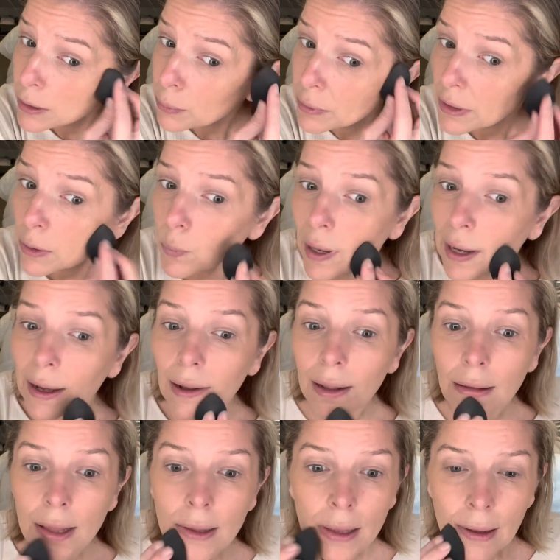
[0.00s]
really well,
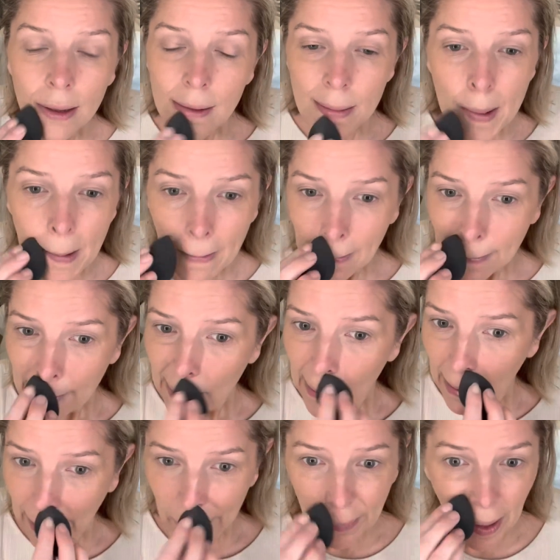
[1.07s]

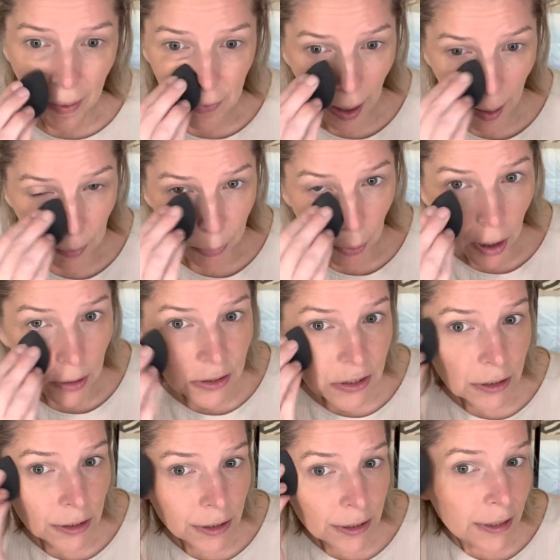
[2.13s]
and that
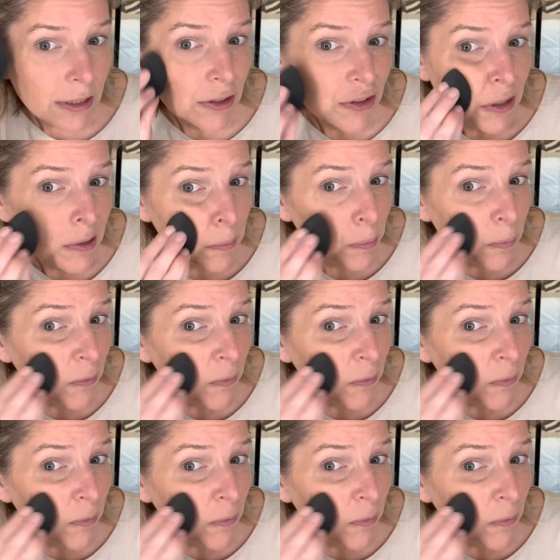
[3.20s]
bronzer is just